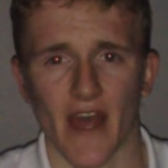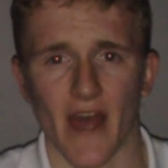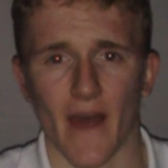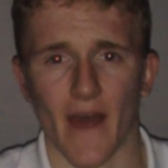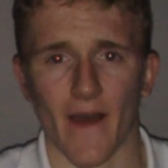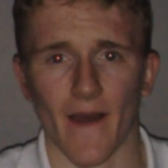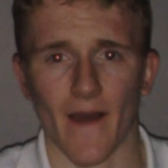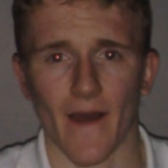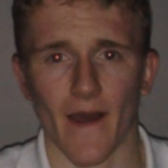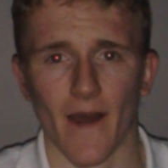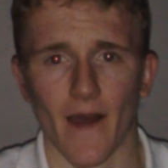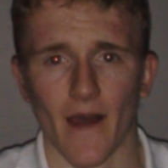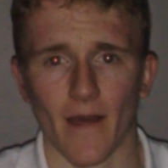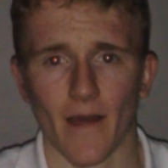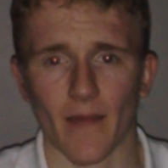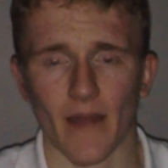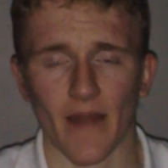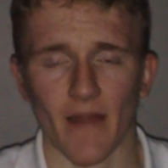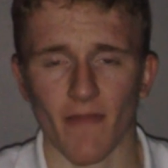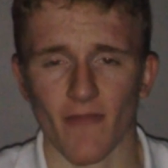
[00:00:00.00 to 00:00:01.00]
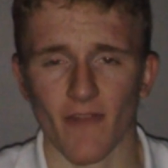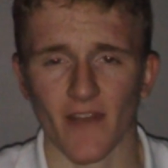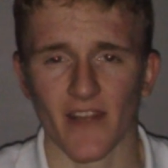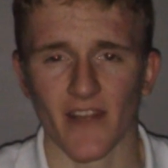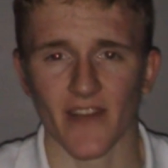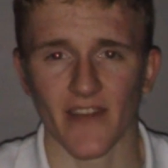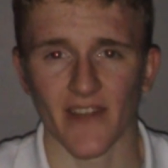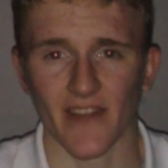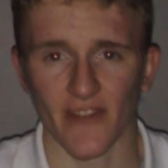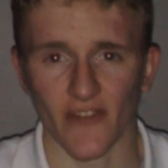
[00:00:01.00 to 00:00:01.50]
And I really
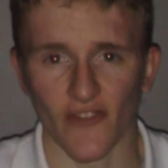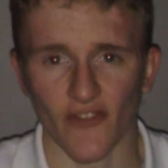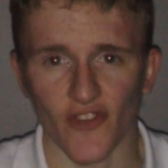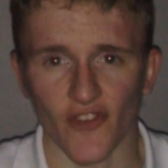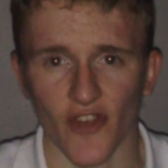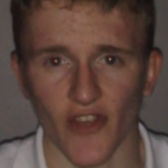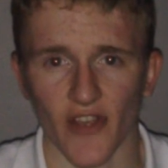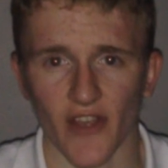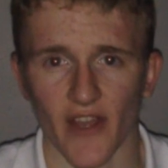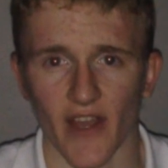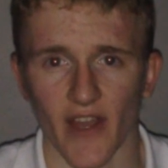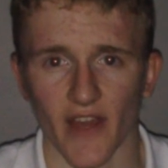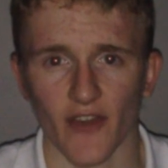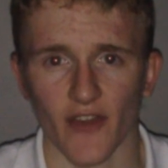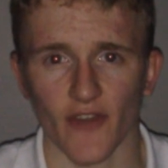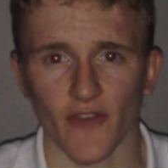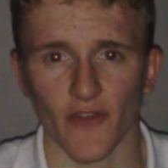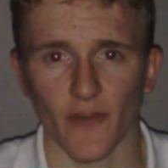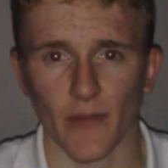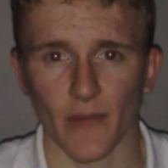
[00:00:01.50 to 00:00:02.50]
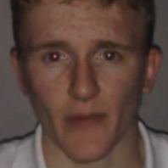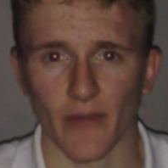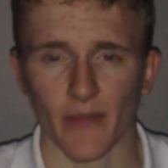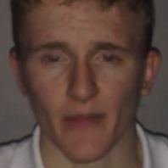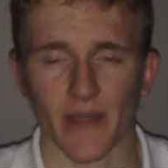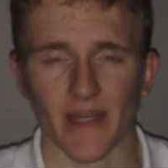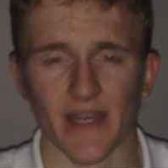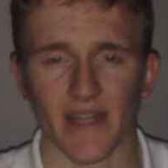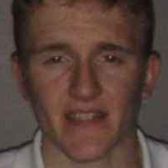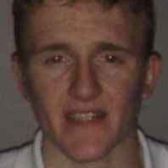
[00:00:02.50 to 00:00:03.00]
did enjoy it. I know a few people have
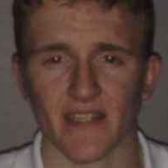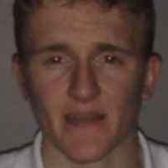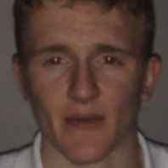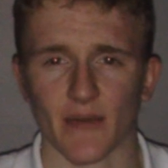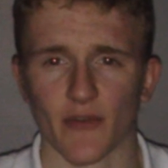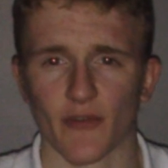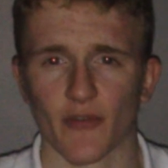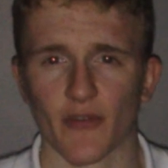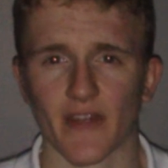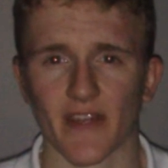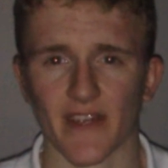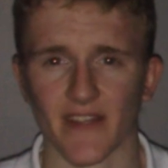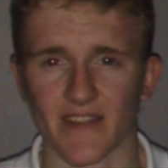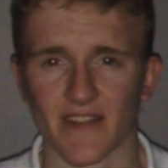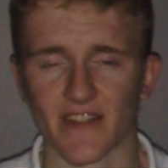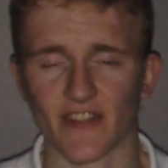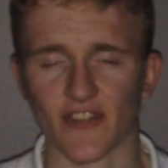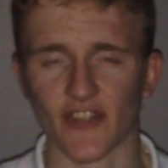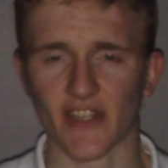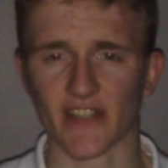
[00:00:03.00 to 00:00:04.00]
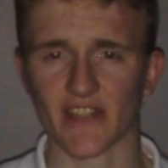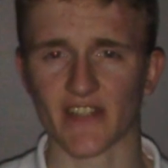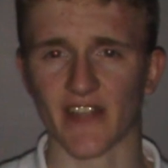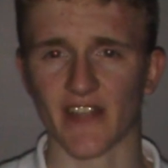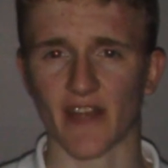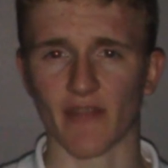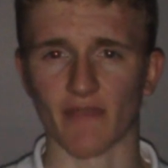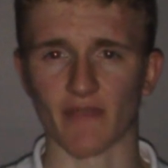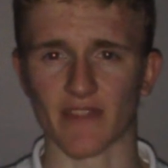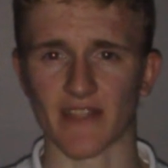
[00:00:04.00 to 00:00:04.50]
been asking about cricket and suggesting
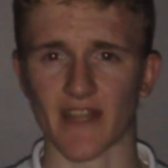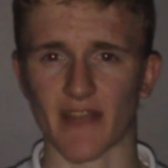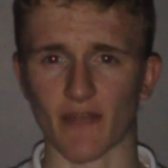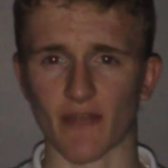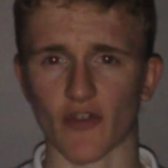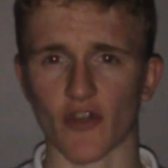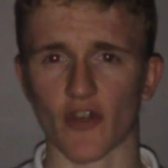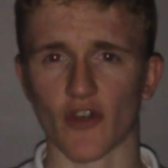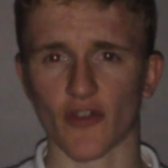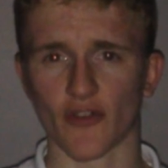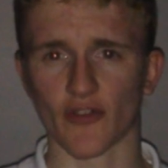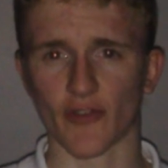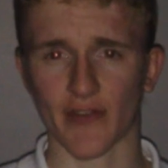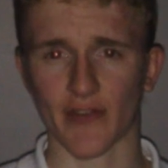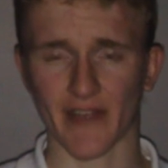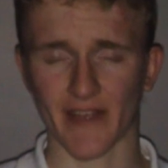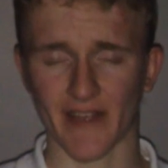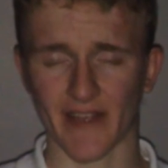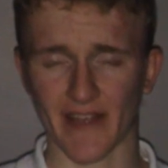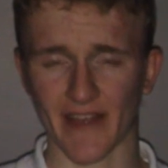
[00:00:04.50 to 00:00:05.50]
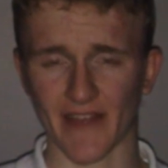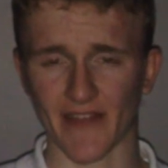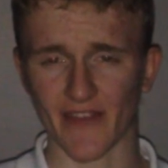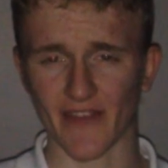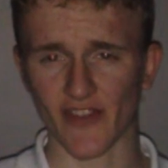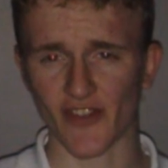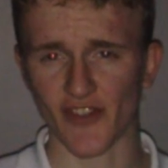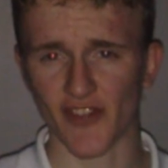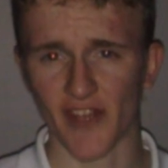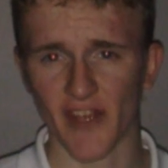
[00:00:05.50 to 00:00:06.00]
that I start recording cricket again
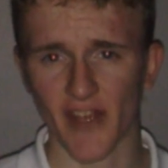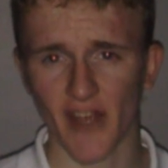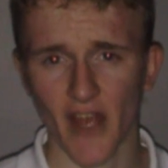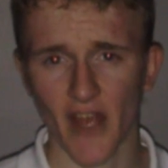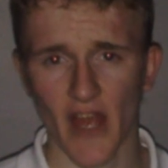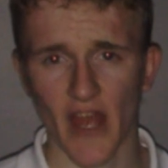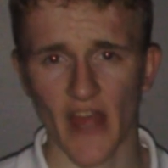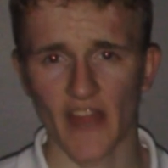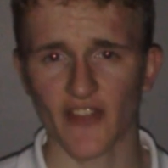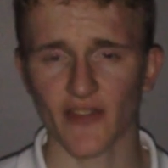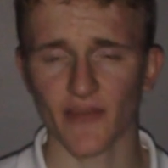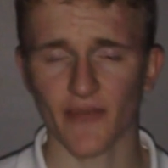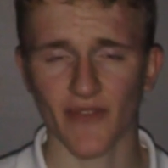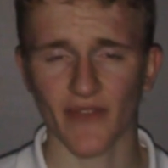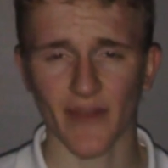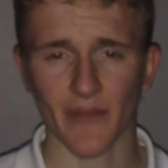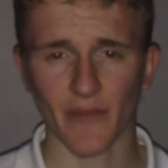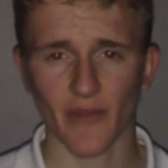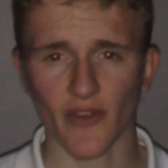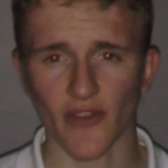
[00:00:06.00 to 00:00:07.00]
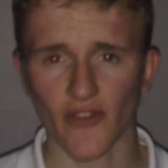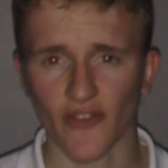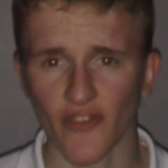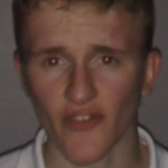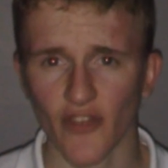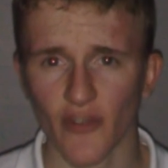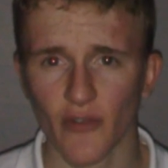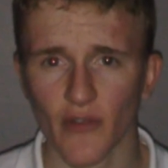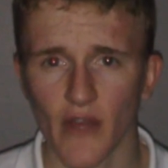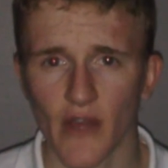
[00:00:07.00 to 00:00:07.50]
this year. It's something that I'm going to
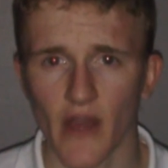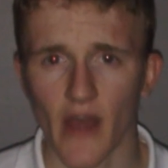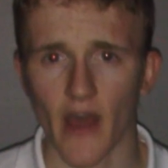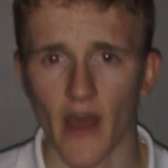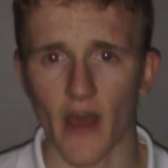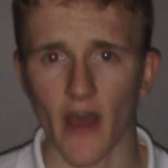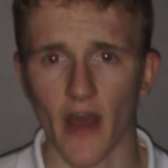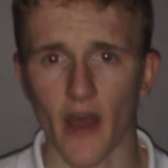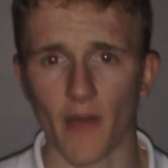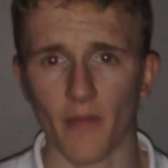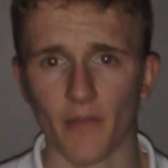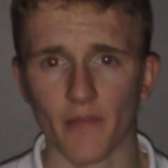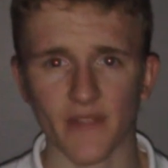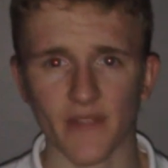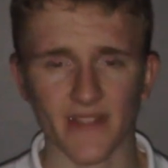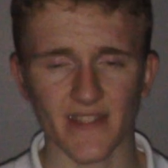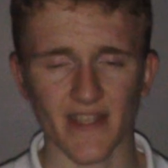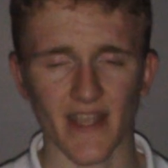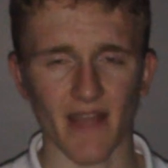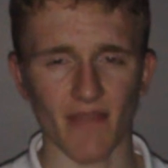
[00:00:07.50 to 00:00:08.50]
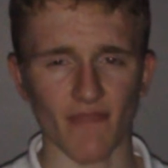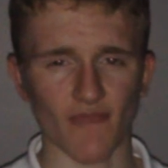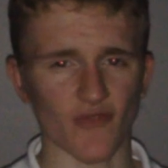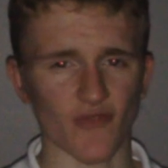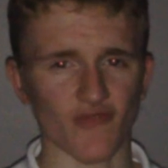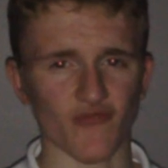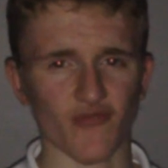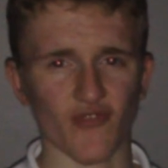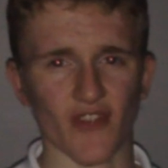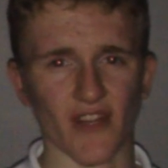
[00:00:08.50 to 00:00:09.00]
do. But today I'm just
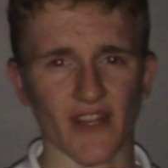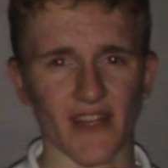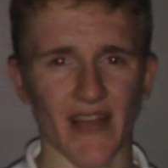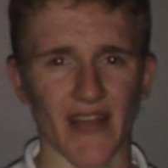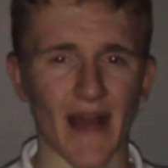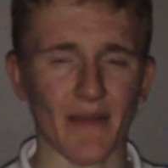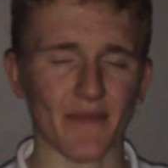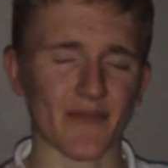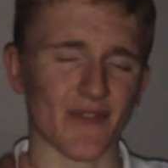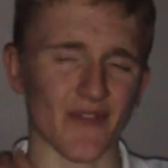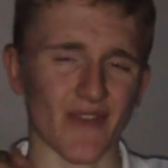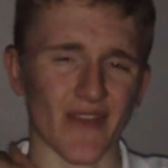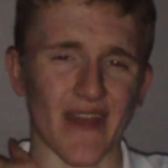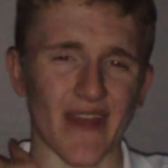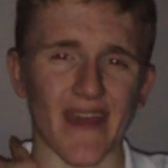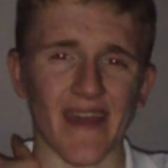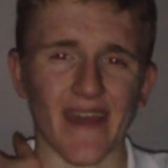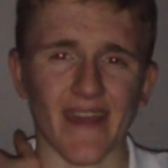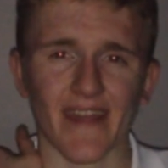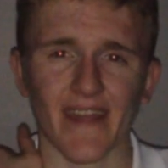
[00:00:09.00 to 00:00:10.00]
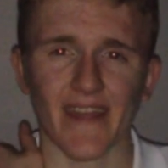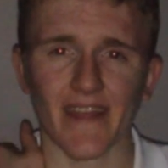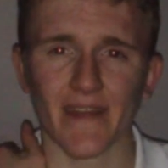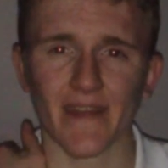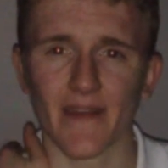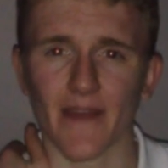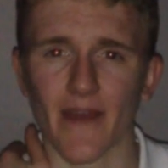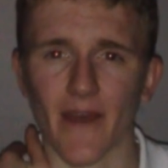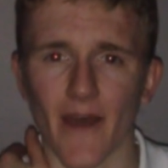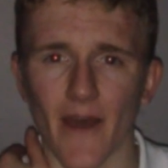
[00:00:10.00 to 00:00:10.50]
really absolutely
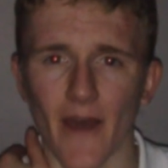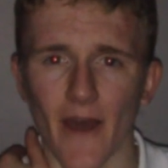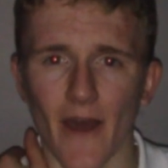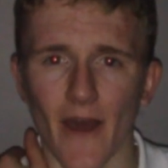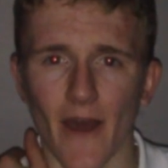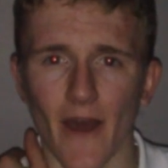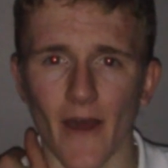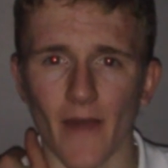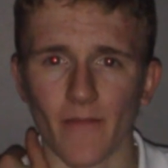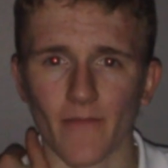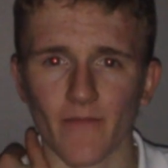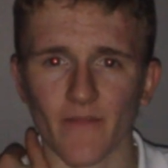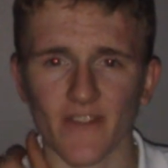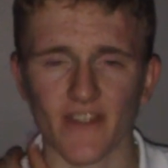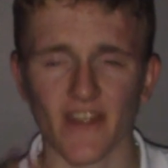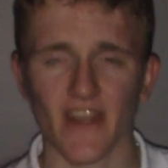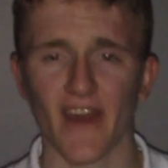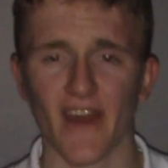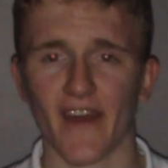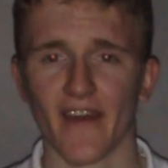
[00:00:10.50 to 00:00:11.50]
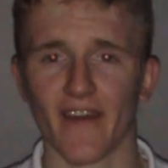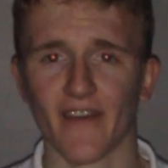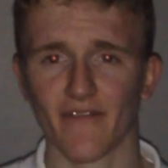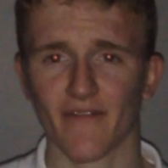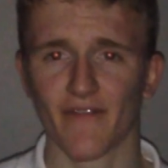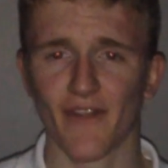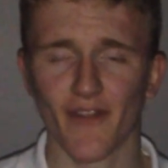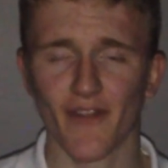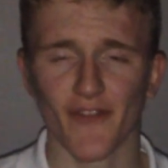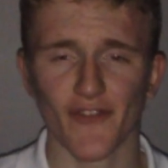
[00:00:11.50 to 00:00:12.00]
aching. So yeah,
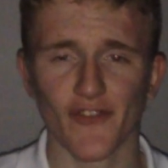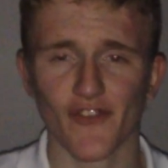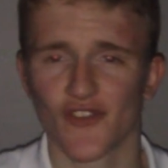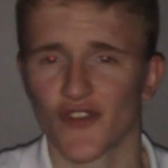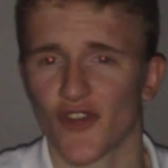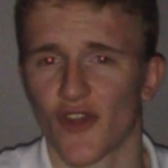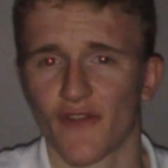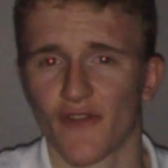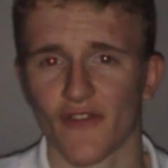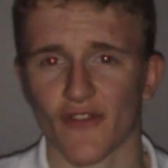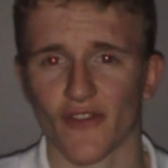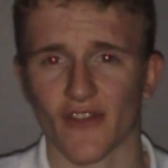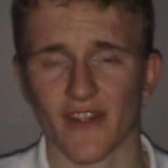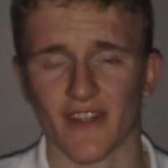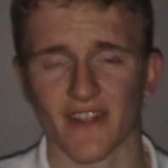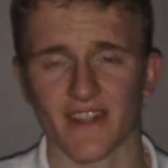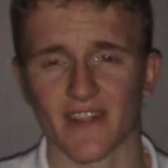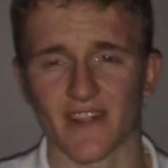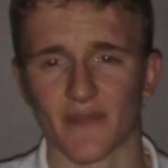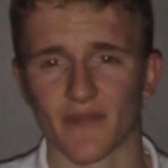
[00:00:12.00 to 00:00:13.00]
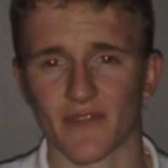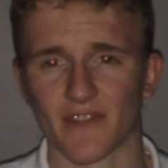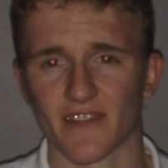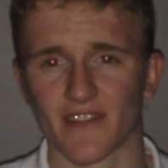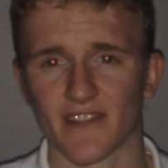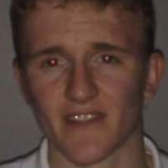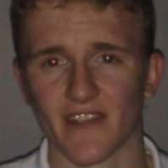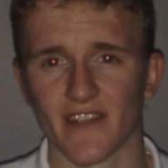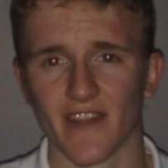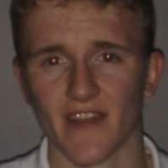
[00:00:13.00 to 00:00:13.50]
very, very short vlog I said it was
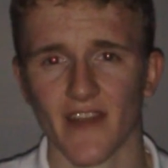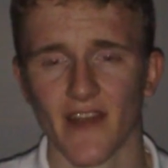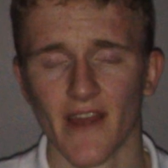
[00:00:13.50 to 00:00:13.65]
today.